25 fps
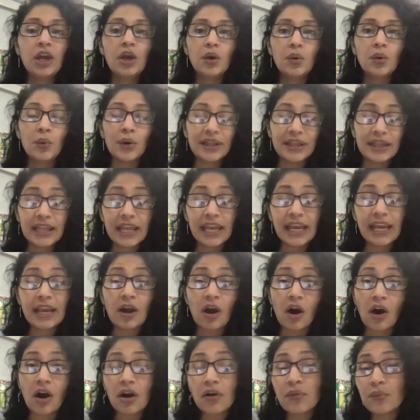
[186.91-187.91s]
When they
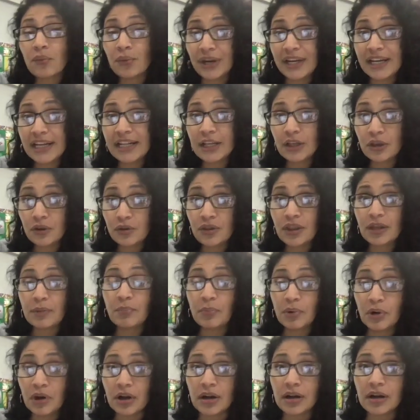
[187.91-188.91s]
are reading you the
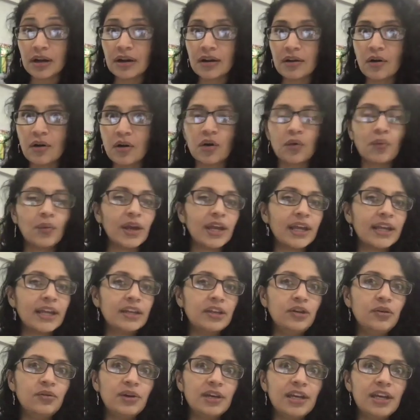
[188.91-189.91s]
book, or when
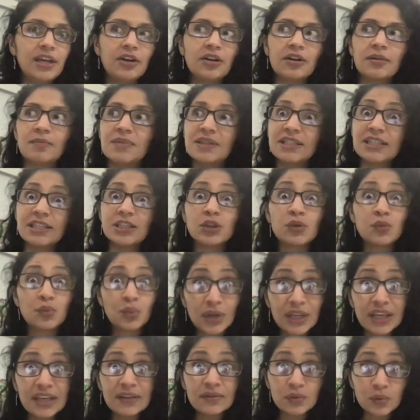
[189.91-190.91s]
you hear Mrs.
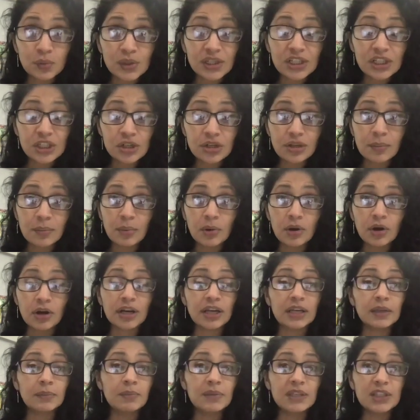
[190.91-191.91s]
Reeves read you the book,
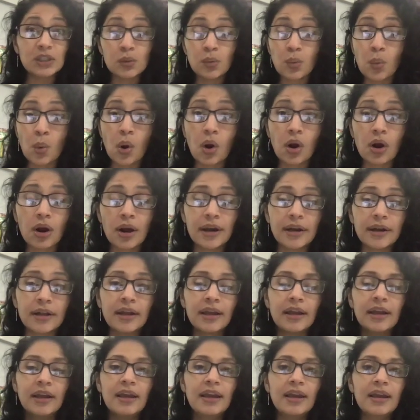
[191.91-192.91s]
Miss Ward,
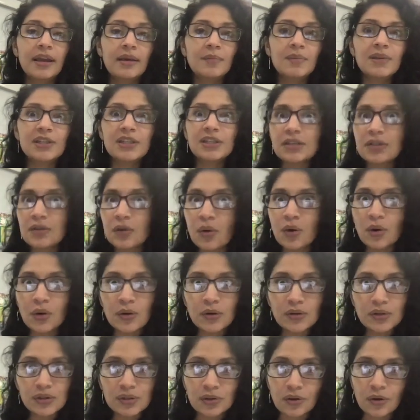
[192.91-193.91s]
Mrs.
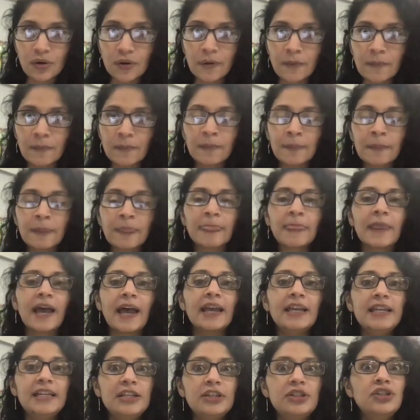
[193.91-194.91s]
Orozco, I
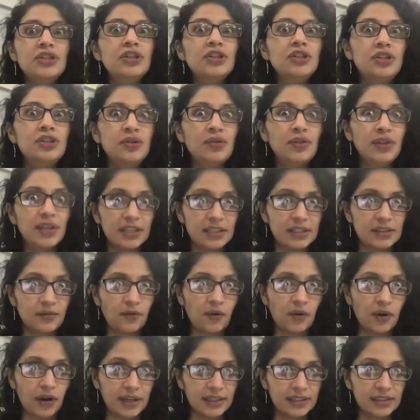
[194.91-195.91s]
need you to do this
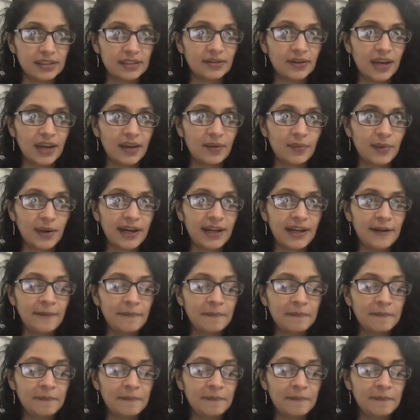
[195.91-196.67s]
for us, okay? Ready?